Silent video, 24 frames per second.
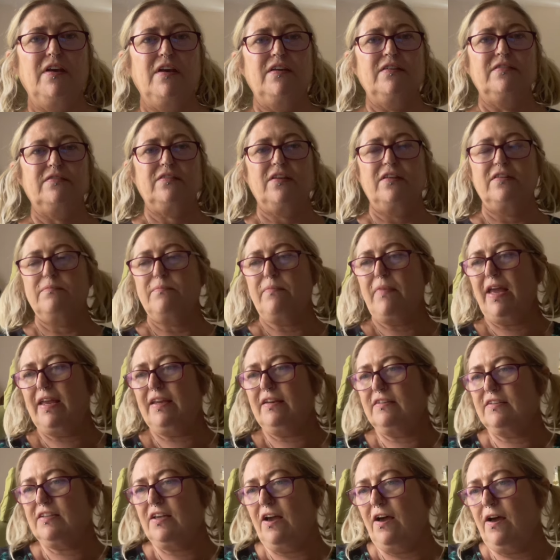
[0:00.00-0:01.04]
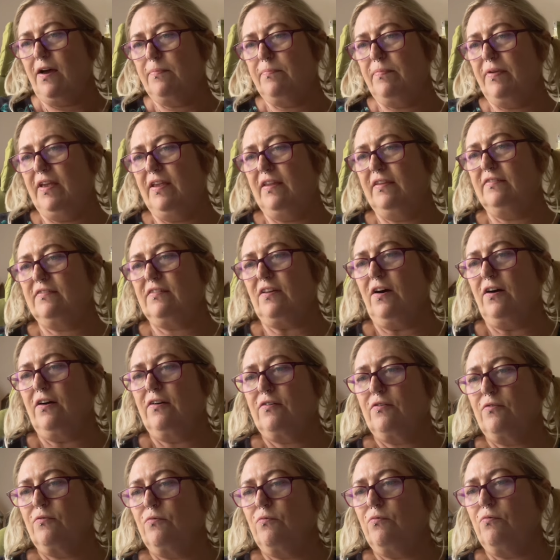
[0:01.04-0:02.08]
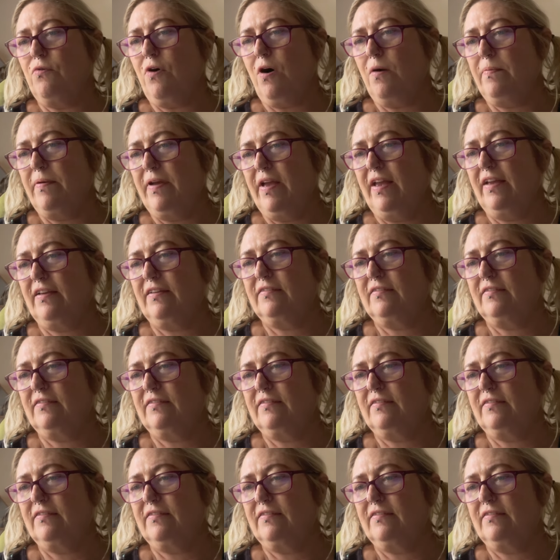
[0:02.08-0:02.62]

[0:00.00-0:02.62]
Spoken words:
So the main terpenes are a whopping